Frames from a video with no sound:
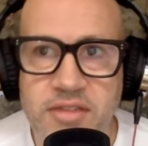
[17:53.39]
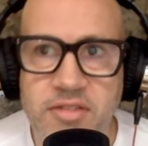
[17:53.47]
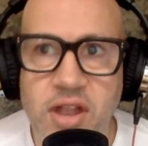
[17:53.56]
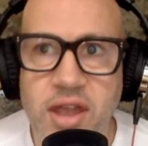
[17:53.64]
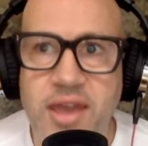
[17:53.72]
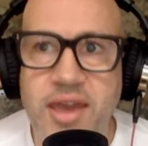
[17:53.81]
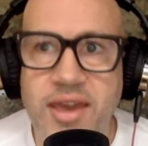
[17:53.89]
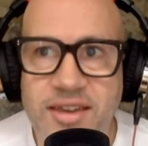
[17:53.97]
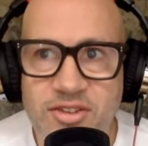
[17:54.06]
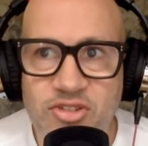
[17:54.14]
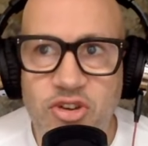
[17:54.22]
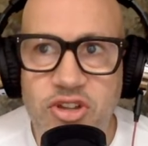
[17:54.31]
It's mm. not like
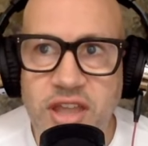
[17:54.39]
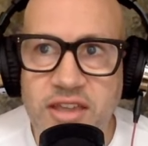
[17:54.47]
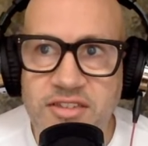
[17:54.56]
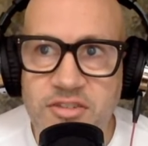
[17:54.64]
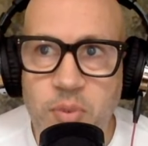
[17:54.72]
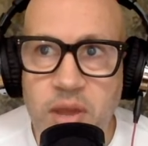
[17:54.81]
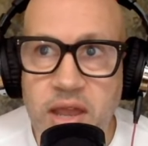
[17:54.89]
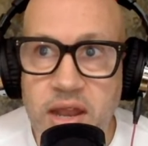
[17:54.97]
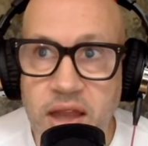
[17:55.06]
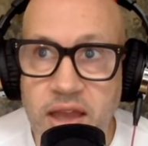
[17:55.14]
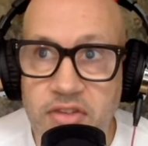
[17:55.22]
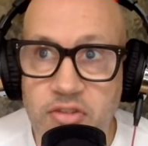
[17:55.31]
Sean Dyche is bringing
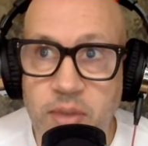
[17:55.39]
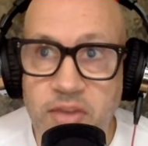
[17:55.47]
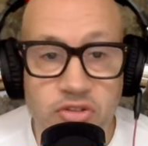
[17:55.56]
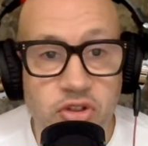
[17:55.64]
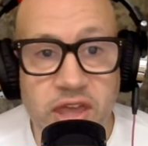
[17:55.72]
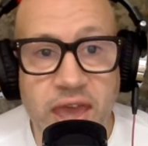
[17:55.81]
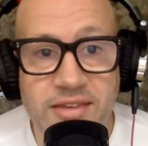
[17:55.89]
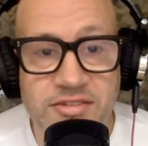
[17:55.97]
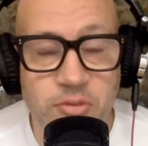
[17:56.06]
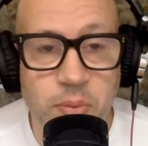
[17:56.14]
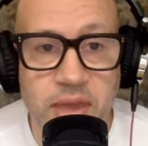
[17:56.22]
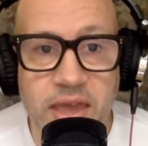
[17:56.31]
in like a special guest
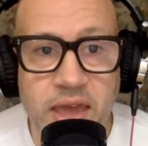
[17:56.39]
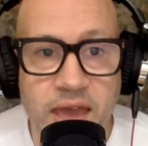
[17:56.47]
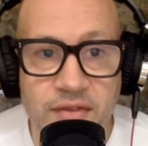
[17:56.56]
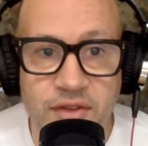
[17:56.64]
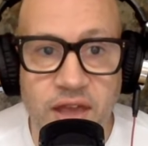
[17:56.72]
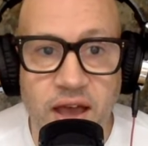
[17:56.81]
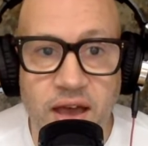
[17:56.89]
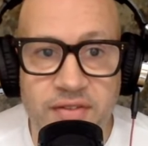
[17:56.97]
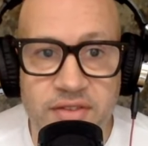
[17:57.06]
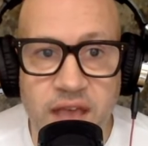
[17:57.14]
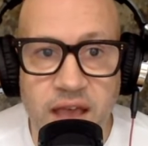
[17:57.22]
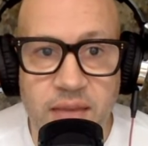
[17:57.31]
speaker every no. half
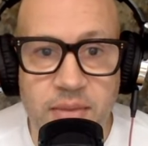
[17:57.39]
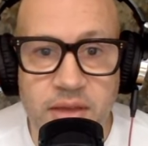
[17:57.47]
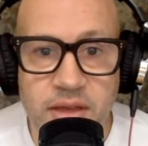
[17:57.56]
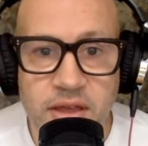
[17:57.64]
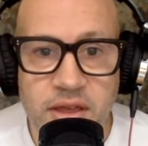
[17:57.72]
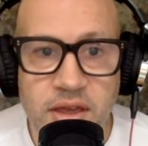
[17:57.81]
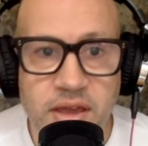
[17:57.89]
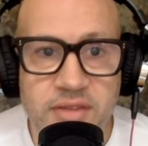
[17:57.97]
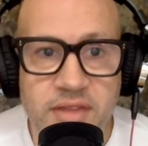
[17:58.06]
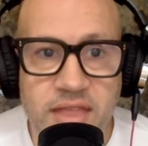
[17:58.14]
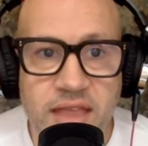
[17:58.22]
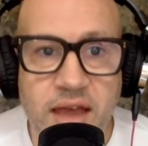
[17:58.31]
time. No, because
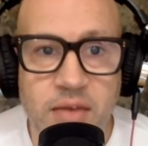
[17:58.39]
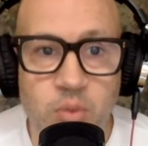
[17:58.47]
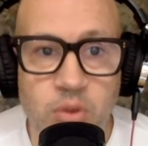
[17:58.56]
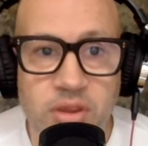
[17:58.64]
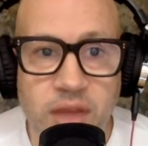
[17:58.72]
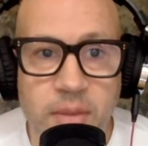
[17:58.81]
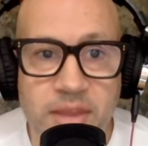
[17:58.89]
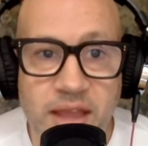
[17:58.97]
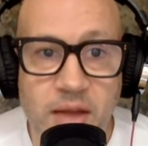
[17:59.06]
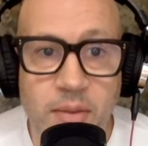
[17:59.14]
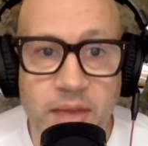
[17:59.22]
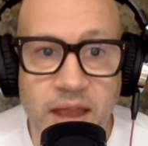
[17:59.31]
then that would, I mean,
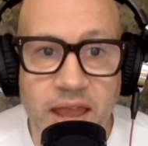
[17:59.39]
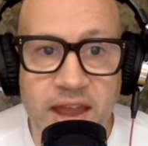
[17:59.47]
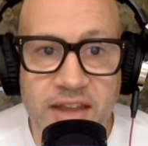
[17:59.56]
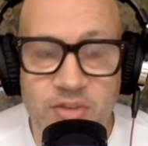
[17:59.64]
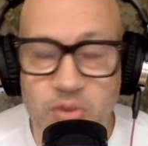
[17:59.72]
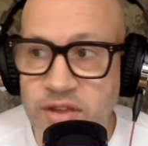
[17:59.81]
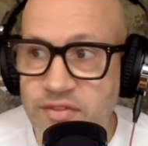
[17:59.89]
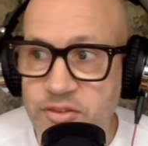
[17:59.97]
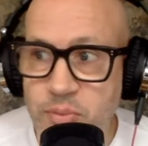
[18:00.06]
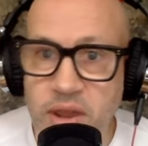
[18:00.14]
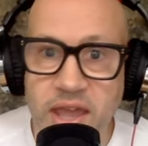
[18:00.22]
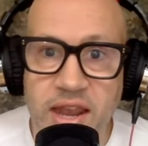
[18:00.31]
that would be hilarious, wouldn't it? Who
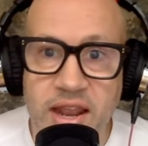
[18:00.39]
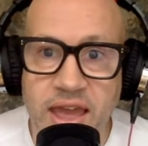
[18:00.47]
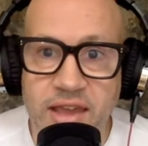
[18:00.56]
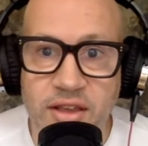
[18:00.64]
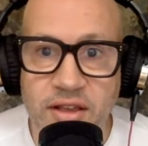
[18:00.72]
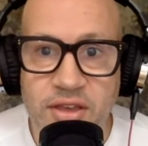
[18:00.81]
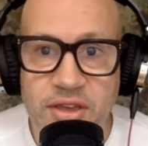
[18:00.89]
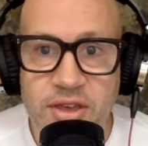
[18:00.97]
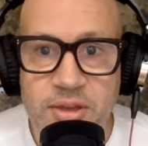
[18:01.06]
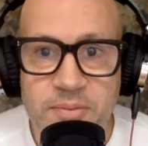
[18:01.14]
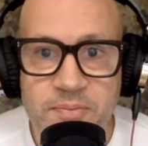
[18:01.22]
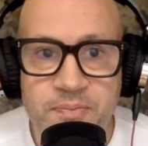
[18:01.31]
would be your like, special
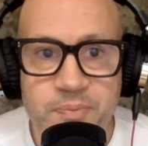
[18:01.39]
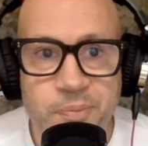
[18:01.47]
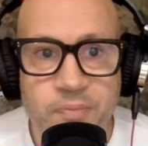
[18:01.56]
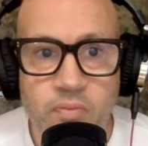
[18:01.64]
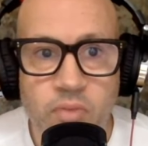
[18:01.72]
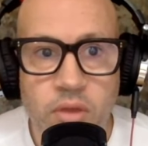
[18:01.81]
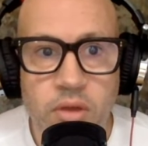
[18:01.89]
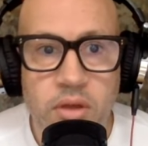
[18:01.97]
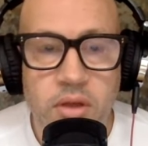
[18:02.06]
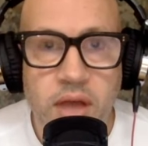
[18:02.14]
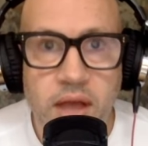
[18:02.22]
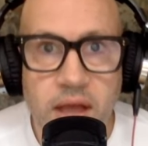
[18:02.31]
guest speaker? Sam
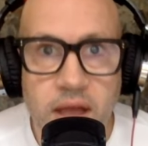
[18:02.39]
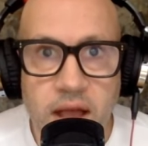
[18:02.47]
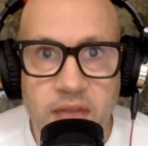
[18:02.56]
Ashley Barnes.